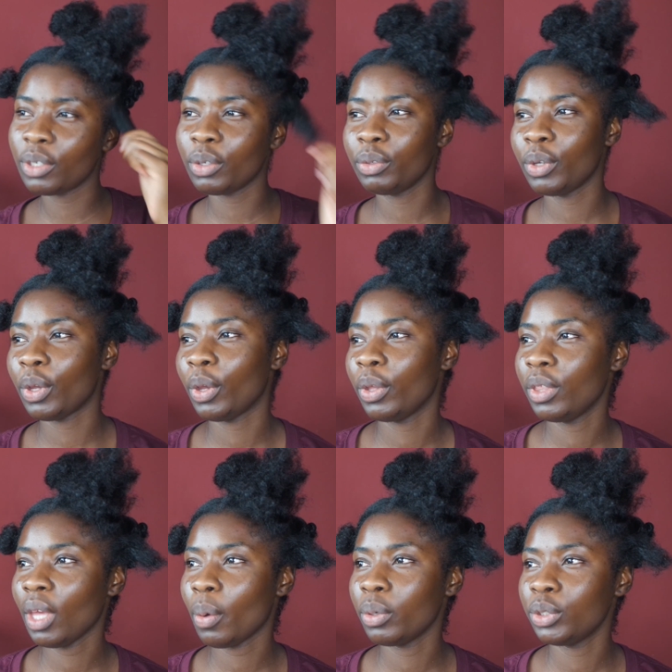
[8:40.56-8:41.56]
I don't know. I
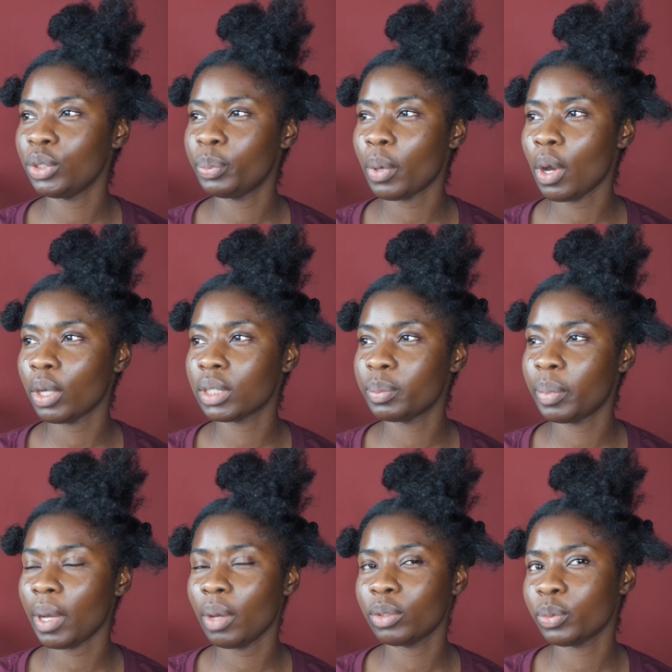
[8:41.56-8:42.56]
think I want to do box,
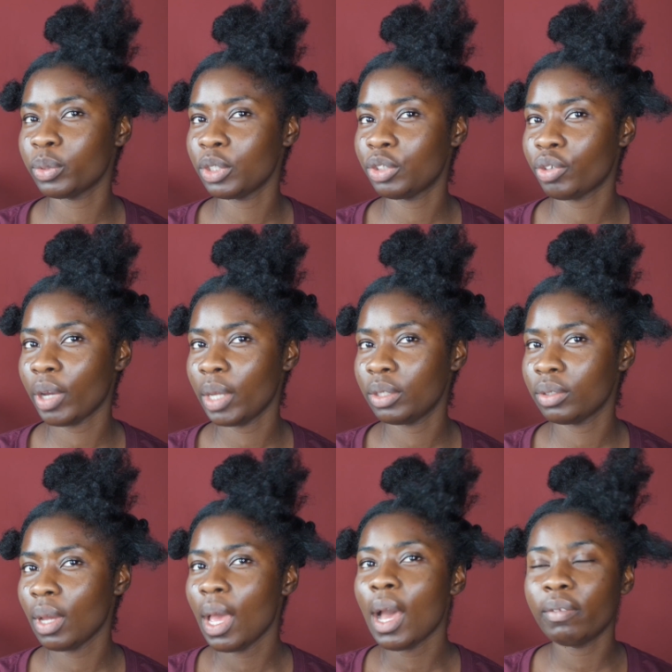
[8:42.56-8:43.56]
but I also want to try.
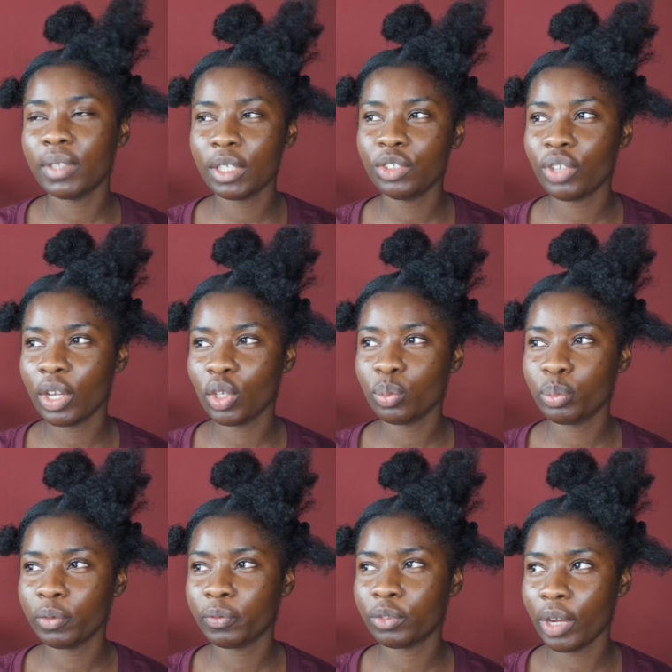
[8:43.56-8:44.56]
I've done triangle
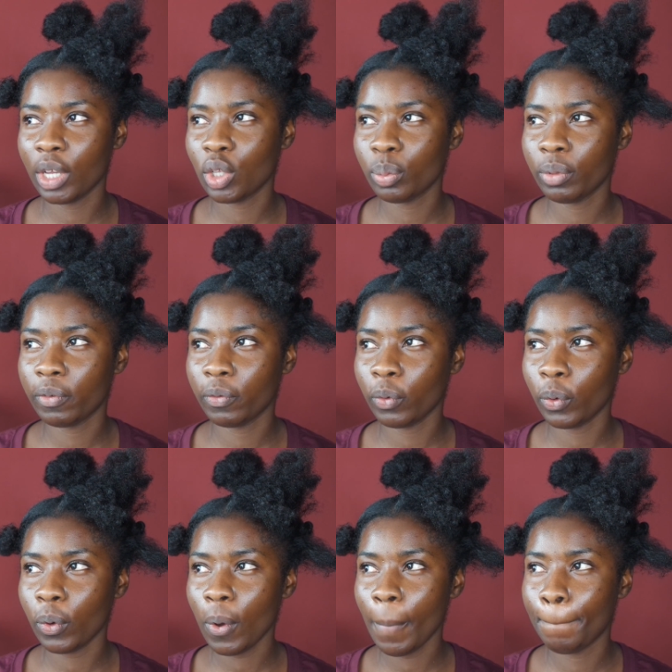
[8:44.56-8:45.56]

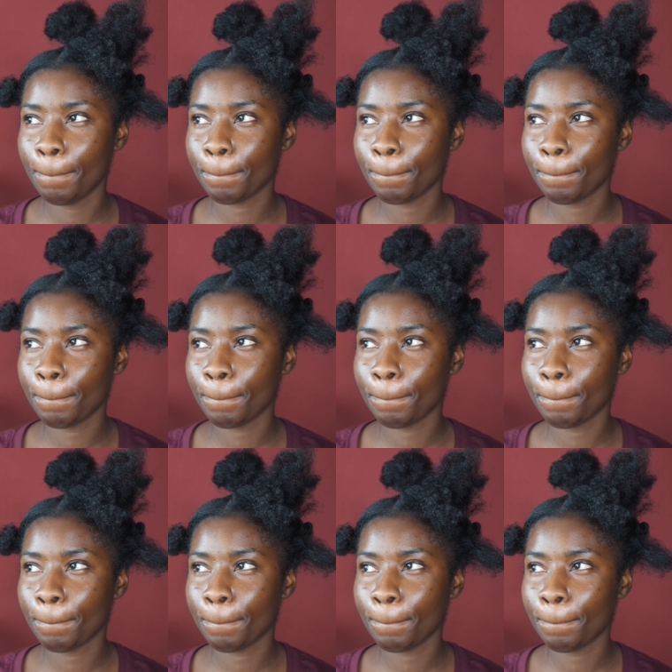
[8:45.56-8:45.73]
before.